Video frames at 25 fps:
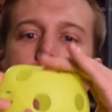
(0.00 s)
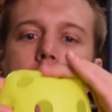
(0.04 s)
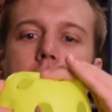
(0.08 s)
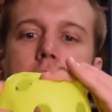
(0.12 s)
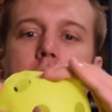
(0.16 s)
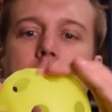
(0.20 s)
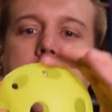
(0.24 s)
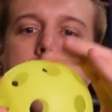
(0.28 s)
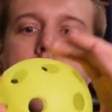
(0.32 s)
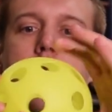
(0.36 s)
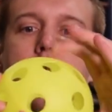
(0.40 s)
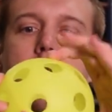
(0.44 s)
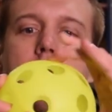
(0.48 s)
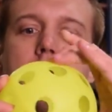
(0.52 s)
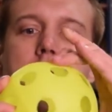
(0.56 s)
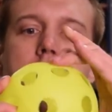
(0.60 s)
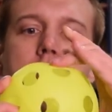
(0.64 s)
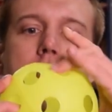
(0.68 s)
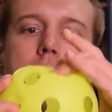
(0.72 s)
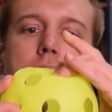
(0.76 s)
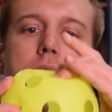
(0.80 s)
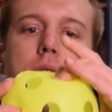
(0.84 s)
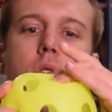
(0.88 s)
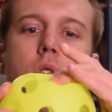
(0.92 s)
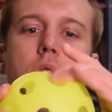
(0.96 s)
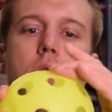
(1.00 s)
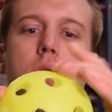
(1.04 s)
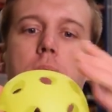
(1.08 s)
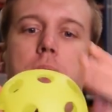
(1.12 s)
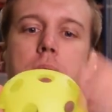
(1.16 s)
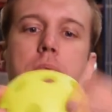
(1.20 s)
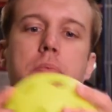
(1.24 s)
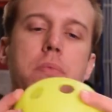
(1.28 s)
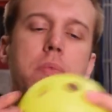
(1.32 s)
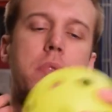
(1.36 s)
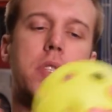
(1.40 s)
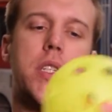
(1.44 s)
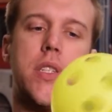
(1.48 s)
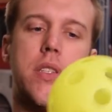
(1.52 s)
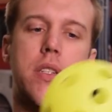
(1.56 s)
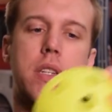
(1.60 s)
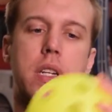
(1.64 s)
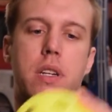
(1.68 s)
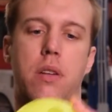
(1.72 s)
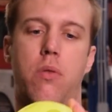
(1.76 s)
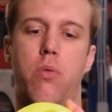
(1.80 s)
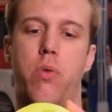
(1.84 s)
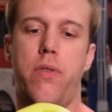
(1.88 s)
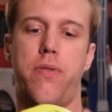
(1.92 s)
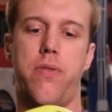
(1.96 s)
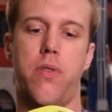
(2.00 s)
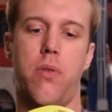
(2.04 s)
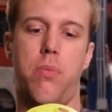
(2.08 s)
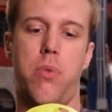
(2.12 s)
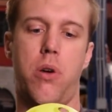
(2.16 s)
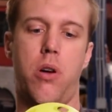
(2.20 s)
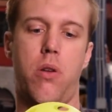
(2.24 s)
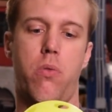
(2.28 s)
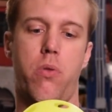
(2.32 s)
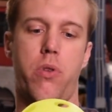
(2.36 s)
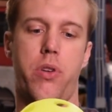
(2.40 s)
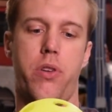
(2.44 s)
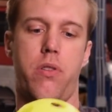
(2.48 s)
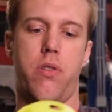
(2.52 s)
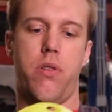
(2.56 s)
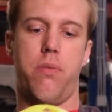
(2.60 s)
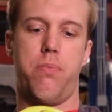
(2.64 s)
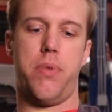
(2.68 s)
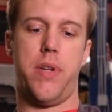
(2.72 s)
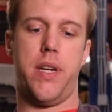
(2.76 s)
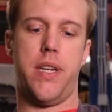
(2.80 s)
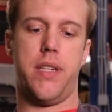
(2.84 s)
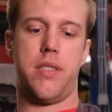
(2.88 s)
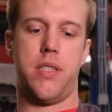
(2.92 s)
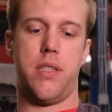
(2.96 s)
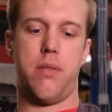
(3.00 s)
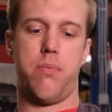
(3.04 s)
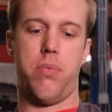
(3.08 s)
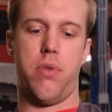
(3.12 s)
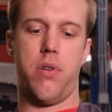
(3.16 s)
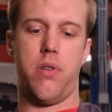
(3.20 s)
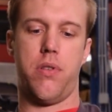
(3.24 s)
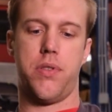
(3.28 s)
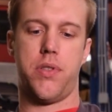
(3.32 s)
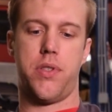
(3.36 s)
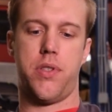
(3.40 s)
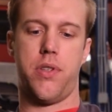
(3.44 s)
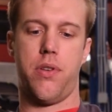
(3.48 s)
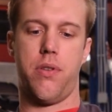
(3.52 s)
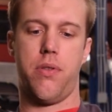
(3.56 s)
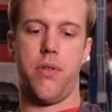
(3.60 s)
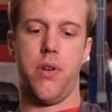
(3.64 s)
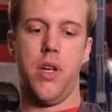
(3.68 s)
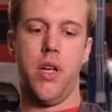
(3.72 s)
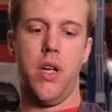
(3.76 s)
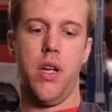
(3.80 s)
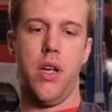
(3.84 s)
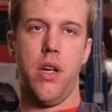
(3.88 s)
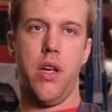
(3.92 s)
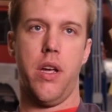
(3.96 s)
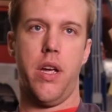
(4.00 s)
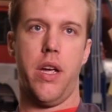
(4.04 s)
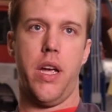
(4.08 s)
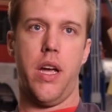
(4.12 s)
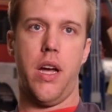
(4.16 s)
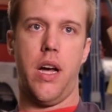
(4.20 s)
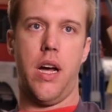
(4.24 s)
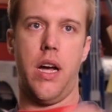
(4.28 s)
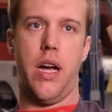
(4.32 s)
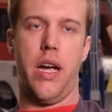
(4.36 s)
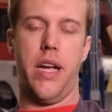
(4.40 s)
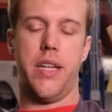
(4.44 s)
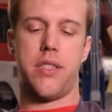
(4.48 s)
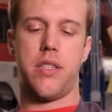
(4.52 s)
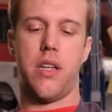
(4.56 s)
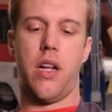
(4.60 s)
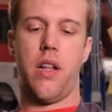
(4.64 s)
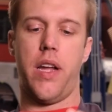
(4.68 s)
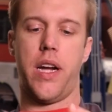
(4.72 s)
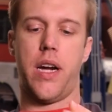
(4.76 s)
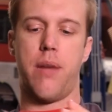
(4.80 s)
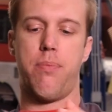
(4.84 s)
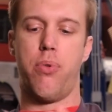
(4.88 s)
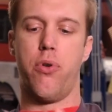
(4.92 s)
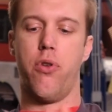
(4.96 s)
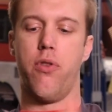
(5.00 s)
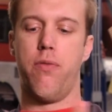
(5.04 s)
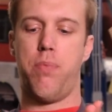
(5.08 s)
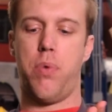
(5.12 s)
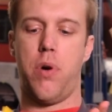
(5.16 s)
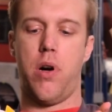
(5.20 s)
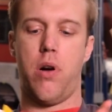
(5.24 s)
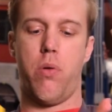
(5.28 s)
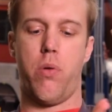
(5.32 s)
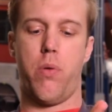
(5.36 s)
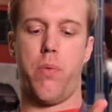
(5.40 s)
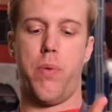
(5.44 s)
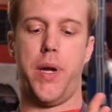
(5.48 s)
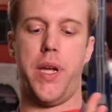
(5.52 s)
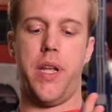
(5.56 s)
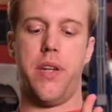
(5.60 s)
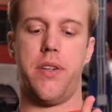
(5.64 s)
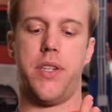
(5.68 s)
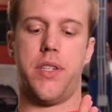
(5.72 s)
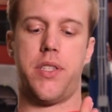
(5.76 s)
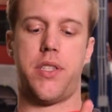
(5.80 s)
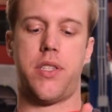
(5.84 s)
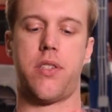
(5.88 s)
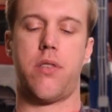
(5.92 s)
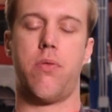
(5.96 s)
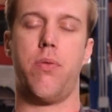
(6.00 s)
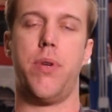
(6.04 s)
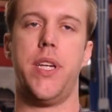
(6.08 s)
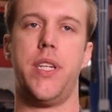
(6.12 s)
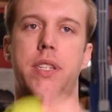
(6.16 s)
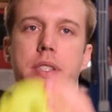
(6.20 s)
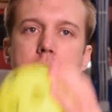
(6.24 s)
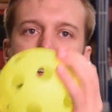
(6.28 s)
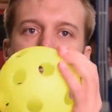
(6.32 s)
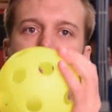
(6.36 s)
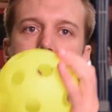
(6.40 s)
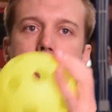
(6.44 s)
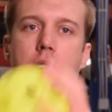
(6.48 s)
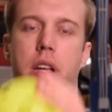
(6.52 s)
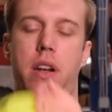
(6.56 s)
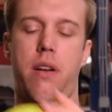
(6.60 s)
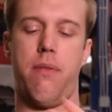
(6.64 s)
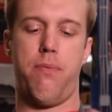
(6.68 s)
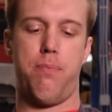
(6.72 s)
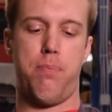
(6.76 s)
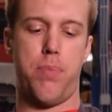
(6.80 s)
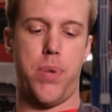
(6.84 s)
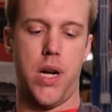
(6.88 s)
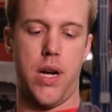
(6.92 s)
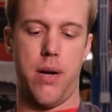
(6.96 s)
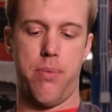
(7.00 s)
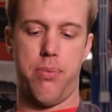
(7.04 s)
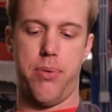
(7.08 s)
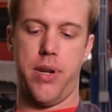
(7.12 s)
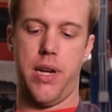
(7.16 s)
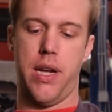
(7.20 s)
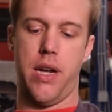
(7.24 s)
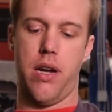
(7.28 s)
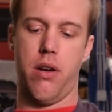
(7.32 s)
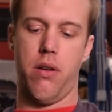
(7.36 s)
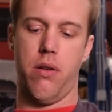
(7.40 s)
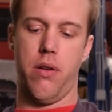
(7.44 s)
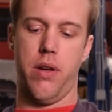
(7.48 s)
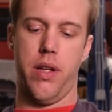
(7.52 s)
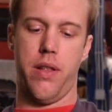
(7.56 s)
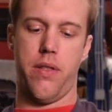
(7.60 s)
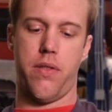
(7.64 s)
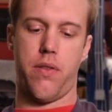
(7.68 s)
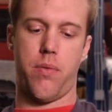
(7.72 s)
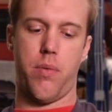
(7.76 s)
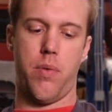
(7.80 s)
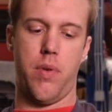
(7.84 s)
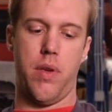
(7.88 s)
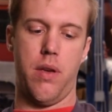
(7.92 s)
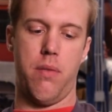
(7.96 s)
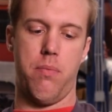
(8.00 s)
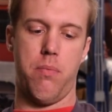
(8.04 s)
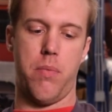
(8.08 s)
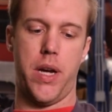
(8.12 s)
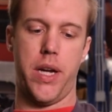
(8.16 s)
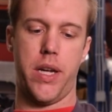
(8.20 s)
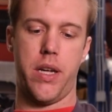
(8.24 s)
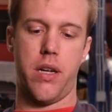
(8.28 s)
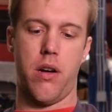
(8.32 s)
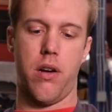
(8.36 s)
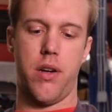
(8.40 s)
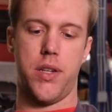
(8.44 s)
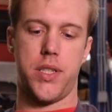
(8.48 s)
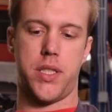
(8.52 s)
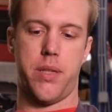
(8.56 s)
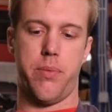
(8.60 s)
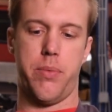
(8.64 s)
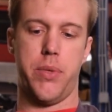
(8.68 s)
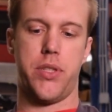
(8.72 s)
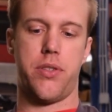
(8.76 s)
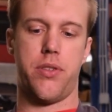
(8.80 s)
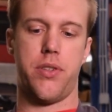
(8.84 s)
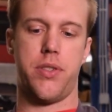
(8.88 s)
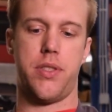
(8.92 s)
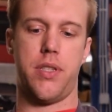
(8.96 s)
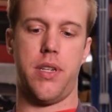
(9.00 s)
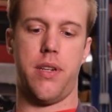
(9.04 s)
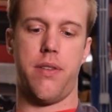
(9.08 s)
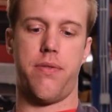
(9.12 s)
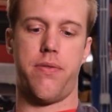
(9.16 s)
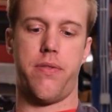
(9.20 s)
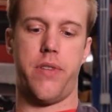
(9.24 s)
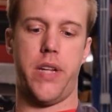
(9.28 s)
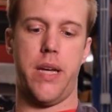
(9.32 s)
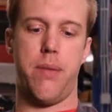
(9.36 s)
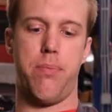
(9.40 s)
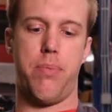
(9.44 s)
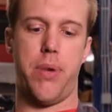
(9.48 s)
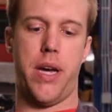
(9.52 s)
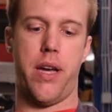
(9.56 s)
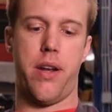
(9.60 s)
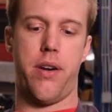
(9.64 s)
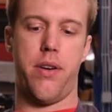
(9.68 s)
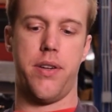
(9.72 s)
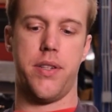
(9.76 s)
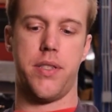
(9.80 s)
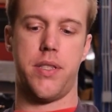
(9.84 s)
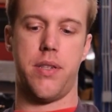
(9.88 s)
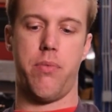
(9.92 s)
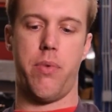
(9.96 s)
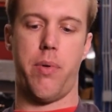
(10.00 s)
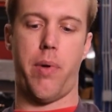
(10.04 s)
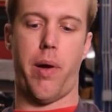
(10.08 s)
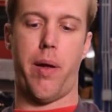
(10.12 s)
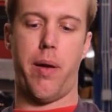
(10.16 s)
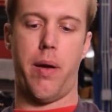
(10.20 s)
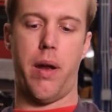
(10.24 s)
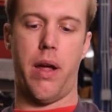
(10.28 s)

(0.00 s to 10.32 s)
it's going to deform just like a wiffle ball would or a plastic ball. So uh, it's not like a poof ball where we can just squeeze it and kind of pop it out. It's, it might cause some interesting flight patterns, and we might